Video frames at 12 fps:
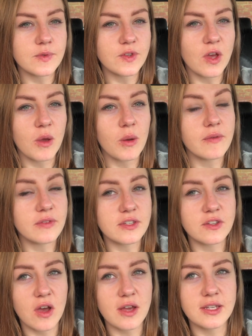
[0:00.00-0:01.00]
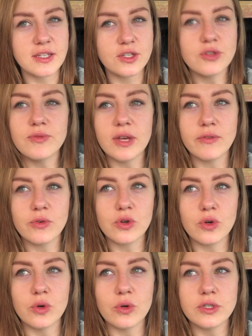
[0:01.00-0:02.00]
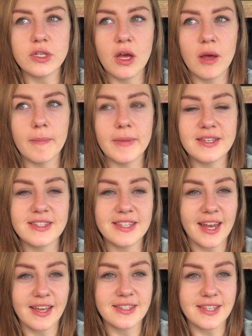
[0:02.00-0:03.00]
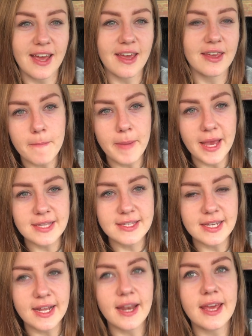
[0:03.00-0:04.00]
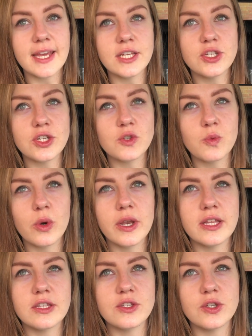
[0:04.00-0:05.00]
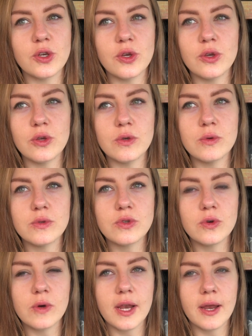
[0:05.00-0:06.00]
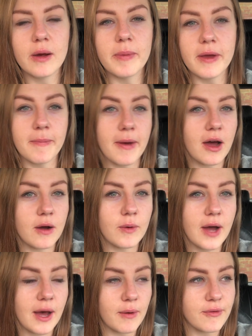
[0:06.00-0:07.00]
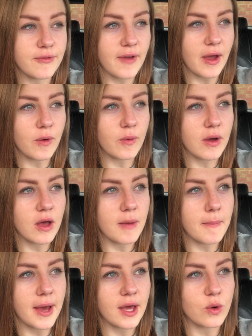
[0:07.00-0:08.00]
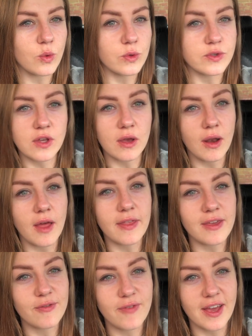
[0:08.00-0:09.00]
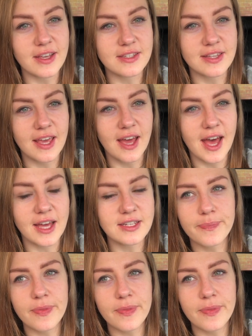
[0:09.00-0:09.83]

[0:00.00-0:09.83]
So I've decided to re-record. It's the next day. Basically just wanted to talk a little bit about how it felt and also like the effects that it had.